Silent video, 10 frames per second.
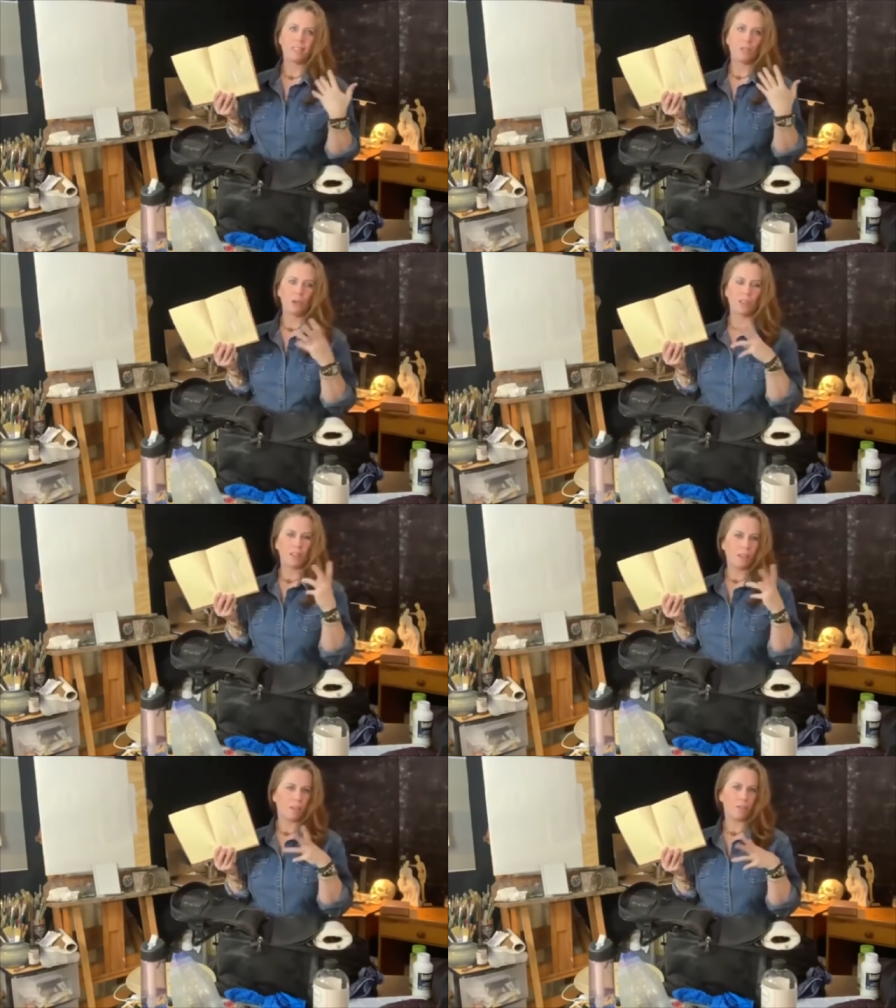And so I
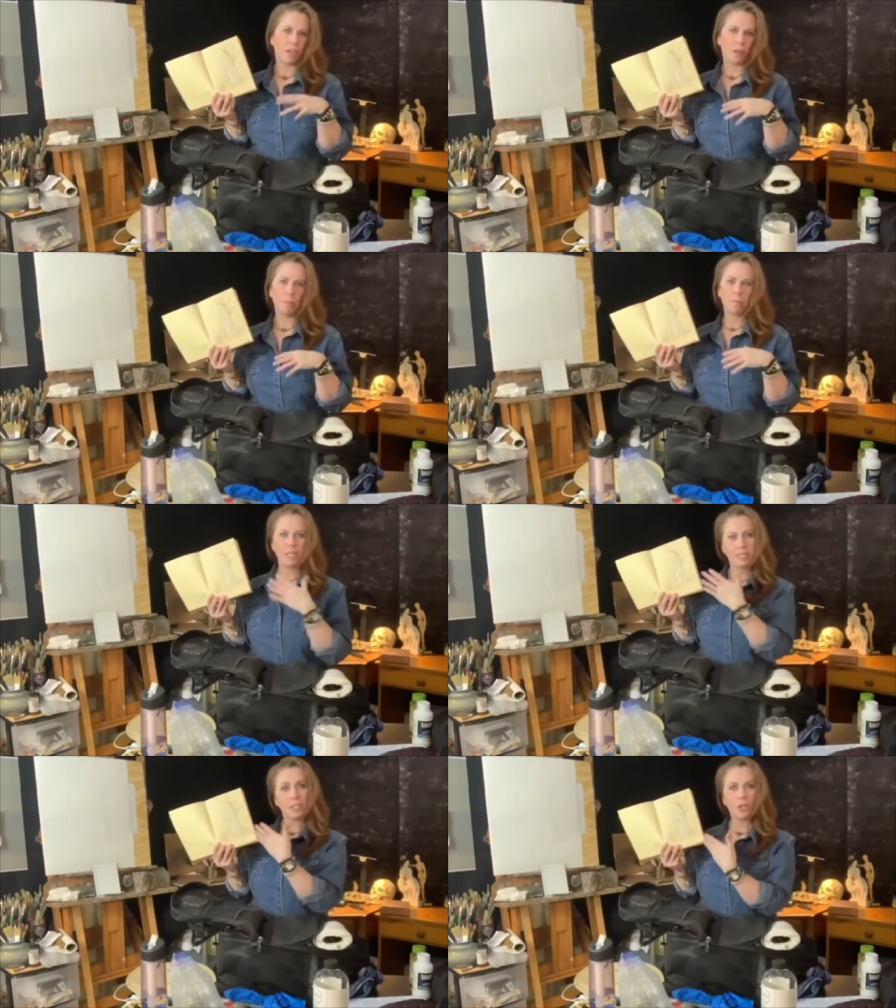kind of have that,
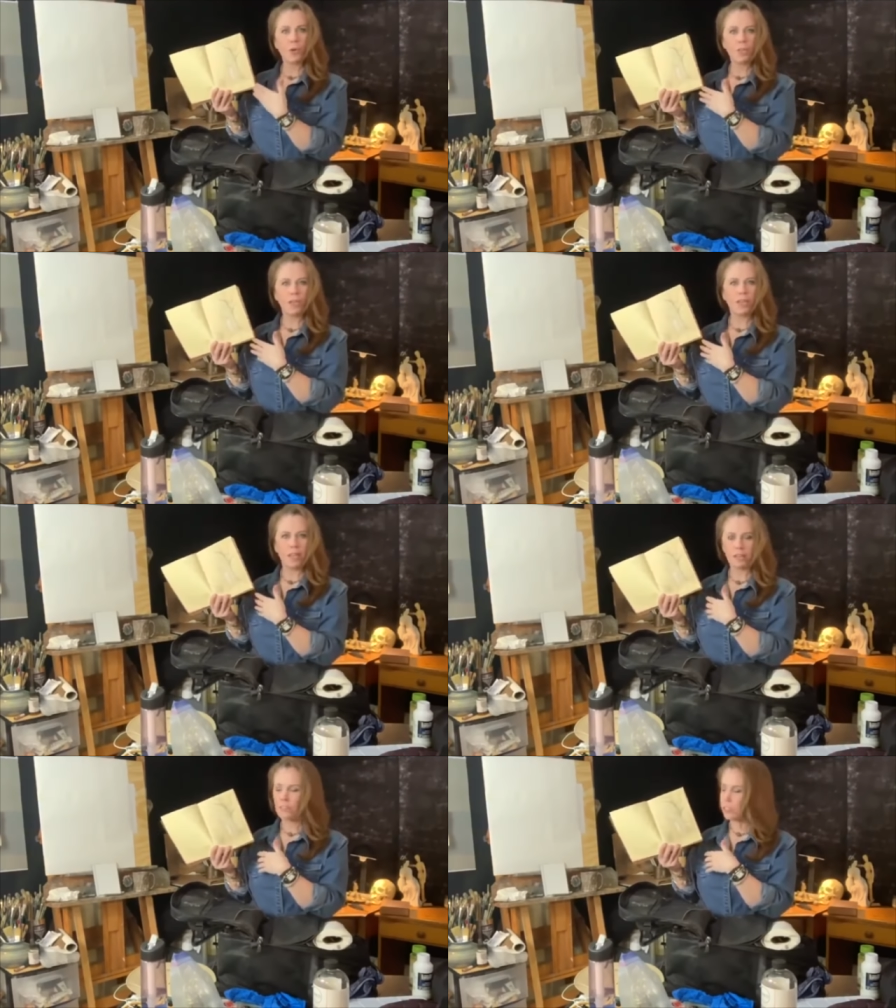it's like toning a
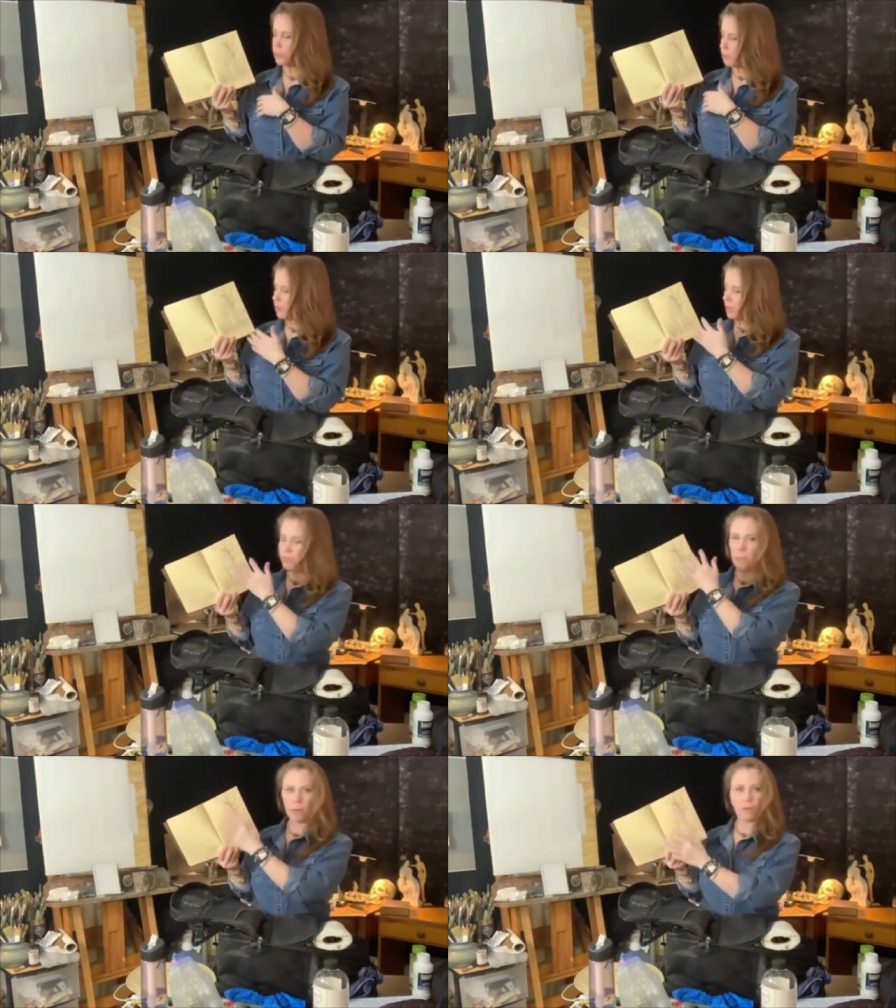canvas. You already
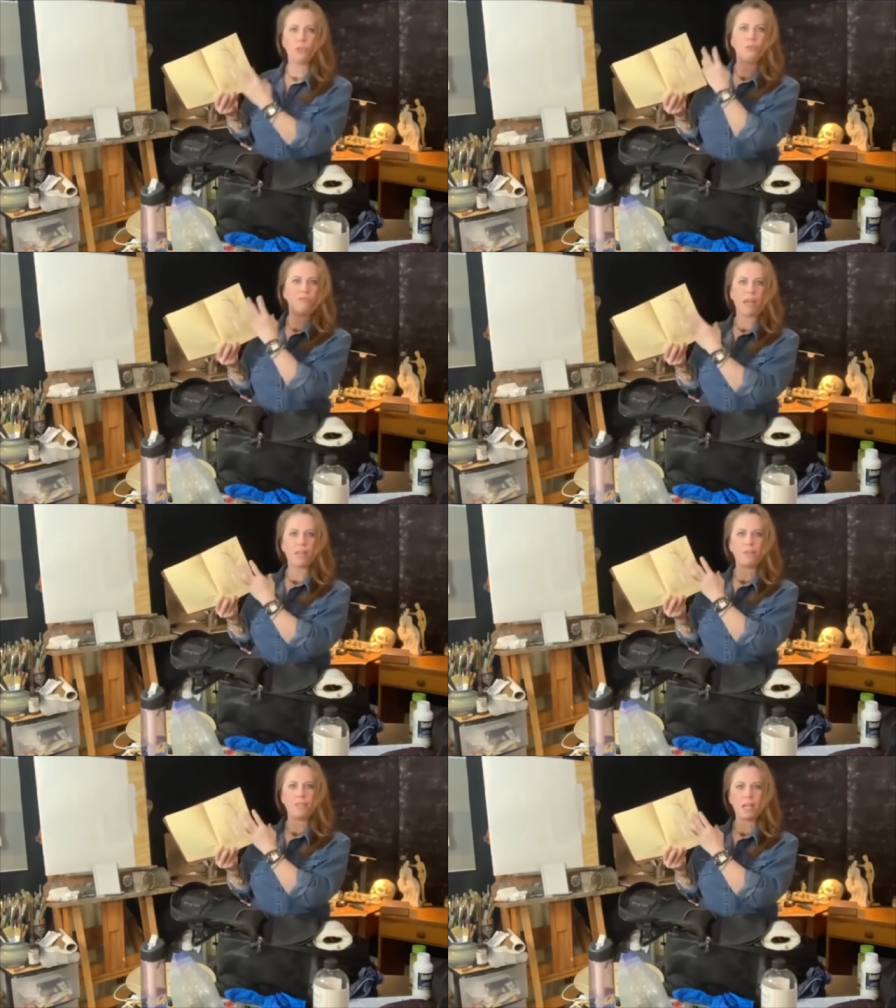have that middle tone
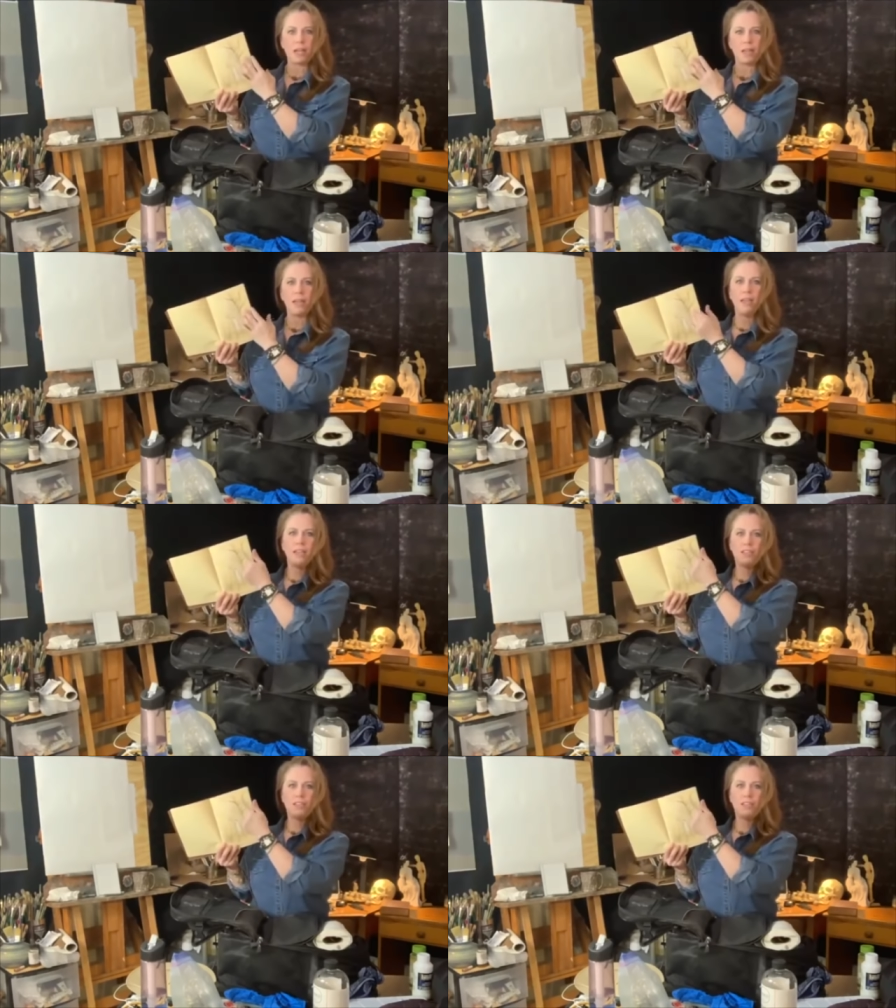value done.